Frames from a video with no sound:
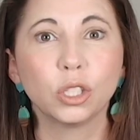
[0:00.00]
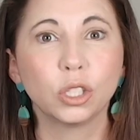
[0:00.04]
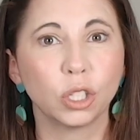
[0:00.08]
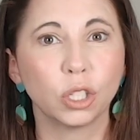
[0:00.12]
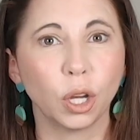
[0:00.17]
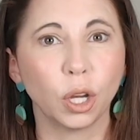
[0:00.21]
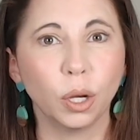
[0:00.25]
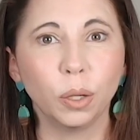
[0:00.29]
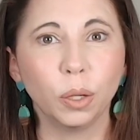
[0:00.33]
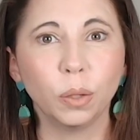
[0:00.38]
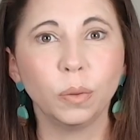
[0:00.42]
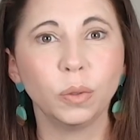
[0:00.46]

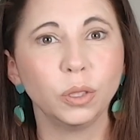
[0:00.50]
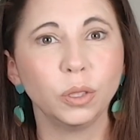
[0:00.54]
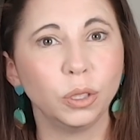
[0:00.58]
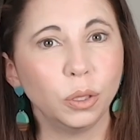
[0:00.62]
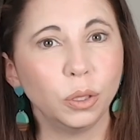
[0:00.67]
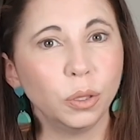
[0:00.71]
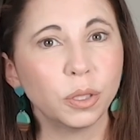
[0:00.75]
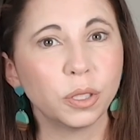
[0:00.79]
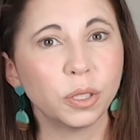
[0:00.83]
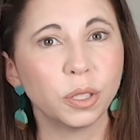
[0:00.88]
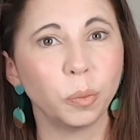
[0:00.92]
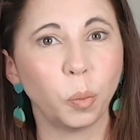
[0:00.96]
So
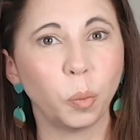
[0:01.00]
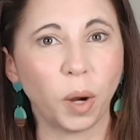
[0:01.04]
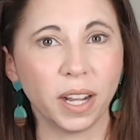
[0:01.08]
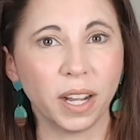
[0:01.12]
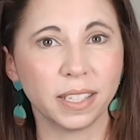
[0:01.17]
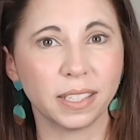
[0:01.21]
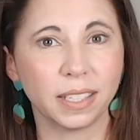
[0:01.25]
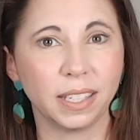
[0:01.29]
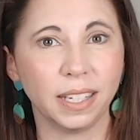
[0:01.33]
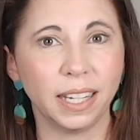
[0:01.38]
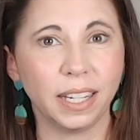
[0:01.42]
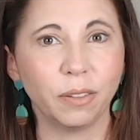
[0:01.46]
use them
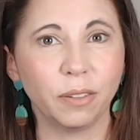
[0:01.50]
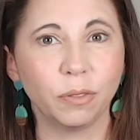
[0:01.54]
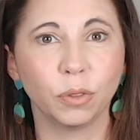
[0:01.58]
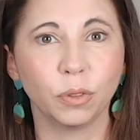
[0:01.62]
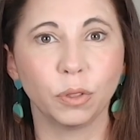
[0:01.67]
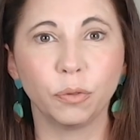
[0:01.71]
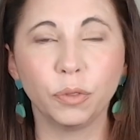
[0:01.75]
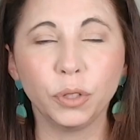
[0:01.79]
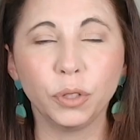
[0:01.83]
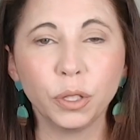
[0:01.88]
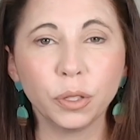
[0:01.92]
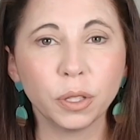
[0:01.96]
wisely,
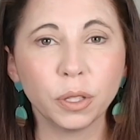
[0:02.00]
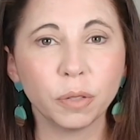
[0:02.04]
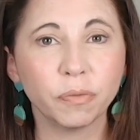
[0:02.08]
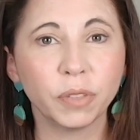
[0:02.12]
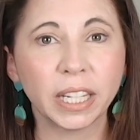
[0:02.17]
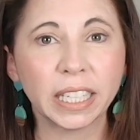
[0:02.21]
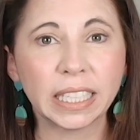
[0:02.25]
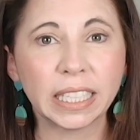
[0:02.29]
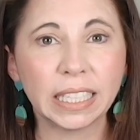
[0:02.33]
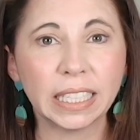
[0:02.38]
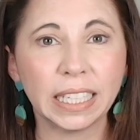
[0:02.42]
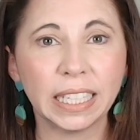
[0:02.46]
review them
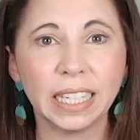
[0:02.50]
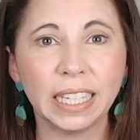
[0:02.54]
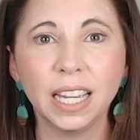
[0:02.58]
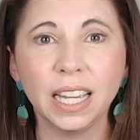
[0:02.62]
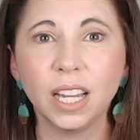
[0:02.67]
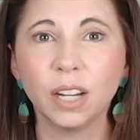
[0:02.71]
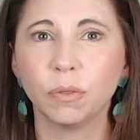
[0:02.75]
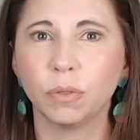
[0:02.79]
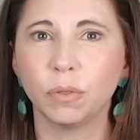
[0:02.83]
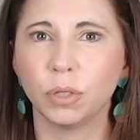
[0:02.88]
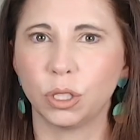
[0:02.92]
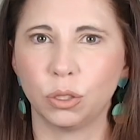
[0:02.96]
regularly,
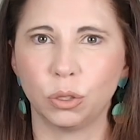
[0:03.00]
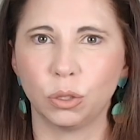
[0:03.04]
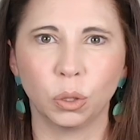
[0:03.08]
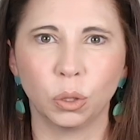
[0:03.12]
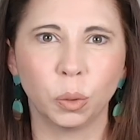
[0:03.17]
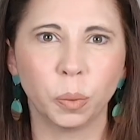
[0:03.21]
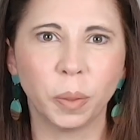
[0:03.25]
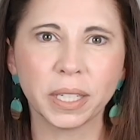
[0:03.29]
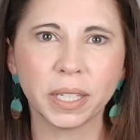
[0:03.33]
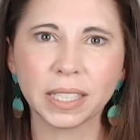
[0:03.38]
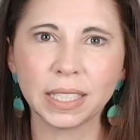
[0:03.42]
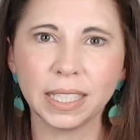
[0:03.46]

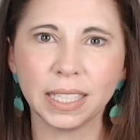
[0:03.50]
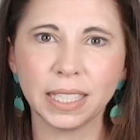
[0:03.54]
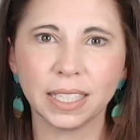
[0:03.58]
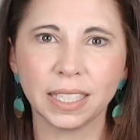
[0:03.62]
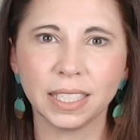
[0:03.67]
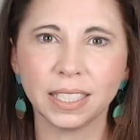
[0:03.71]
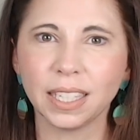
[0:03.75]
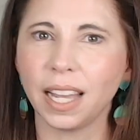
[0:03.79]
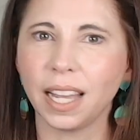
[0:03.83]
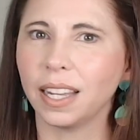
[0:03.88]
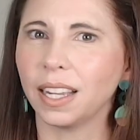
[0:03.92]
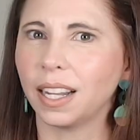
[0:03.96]
restore what's
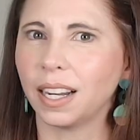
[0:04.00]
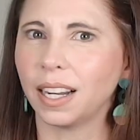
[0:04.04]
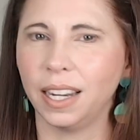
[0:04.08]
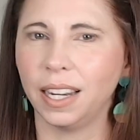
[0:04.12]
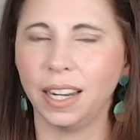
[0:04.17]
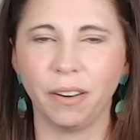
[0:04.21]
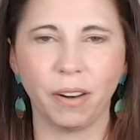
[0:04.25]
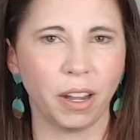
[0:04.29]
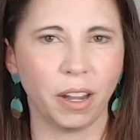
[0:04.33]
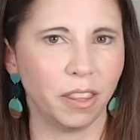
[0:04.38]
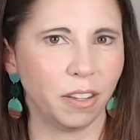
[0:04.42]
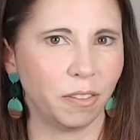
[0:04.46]
needed and
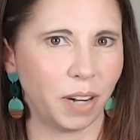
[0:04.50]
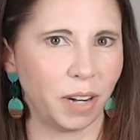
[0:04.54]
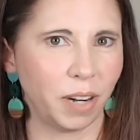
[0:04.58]
clear out the